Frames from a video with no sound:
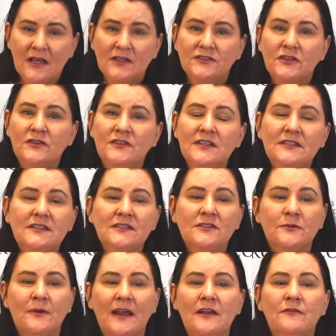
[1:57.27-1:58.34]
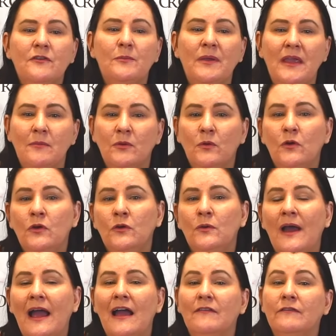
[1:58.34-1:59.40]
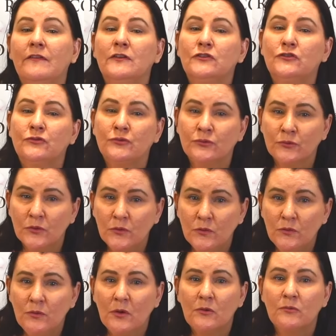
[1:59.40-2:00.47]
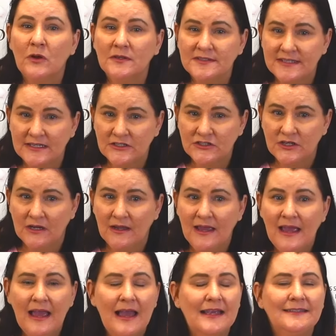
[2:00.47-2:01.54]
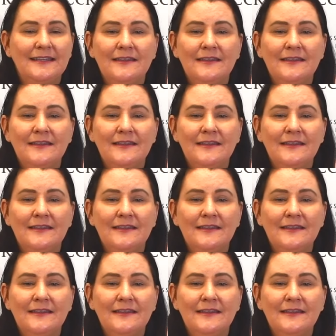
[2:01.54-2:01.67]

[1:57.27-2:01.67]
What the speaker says: So this is great for people who have true rosacea, as